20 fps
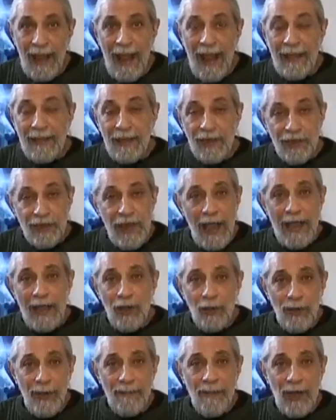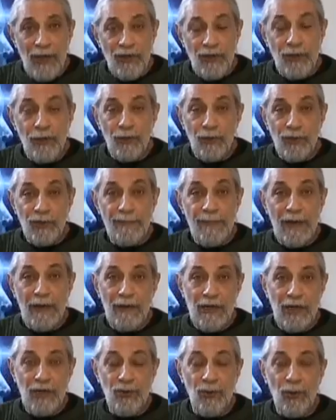and the psycho-emotional,
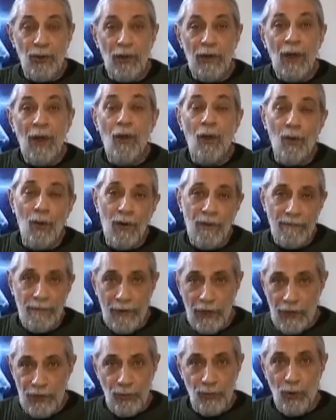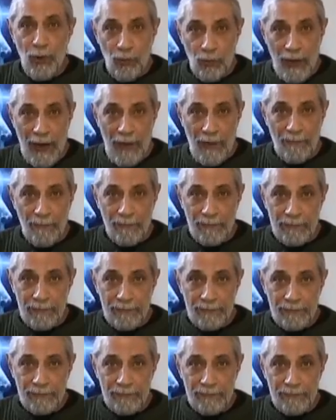spiritual, or virtual realm.
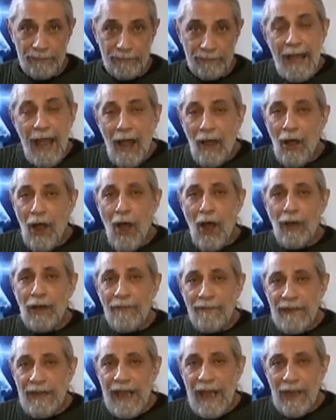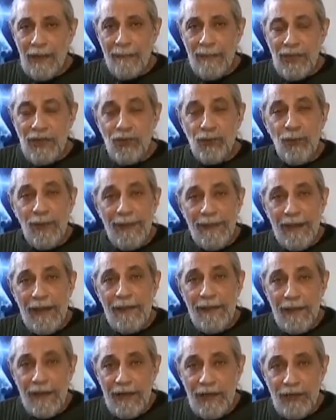Now, all of the elements
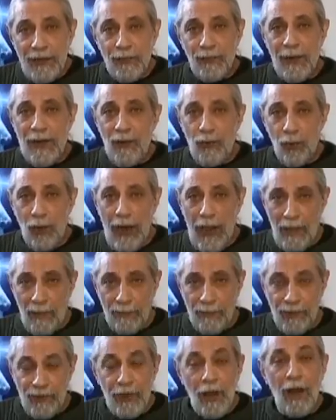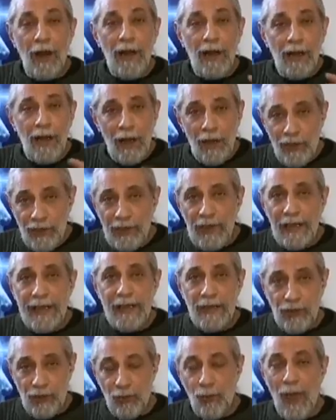within these three realms are
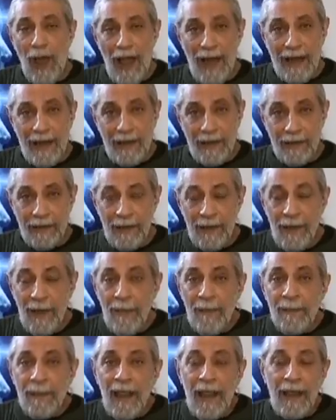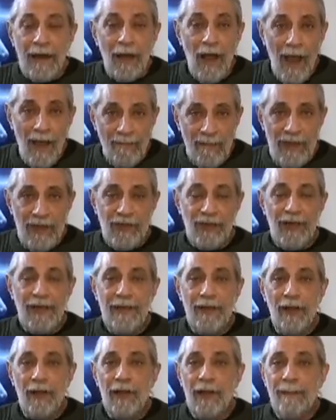closely entwined, and
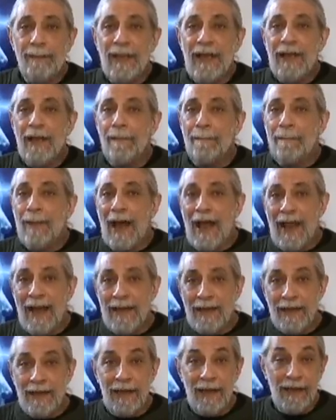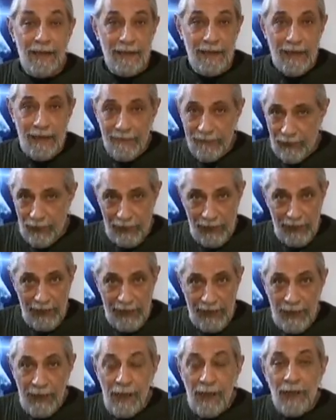obviously they're going to be combined
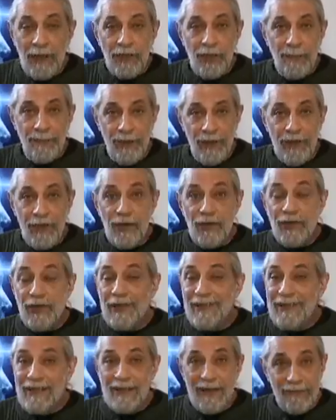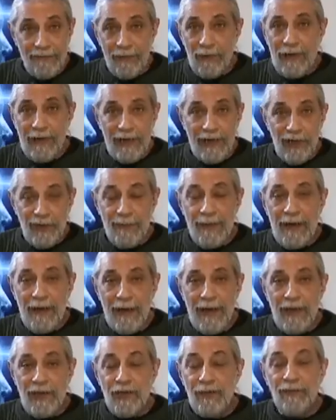differently to produce a different
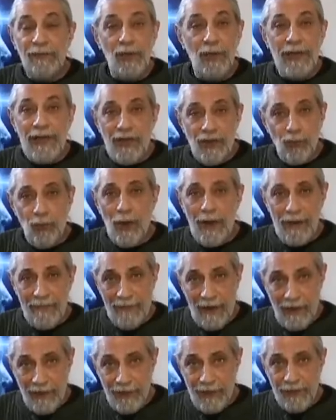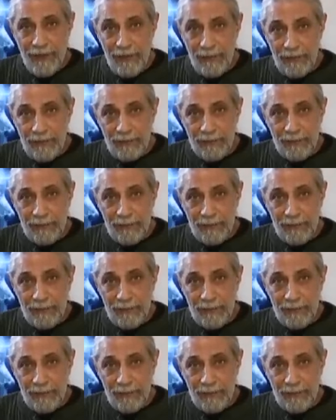experience for each one of us.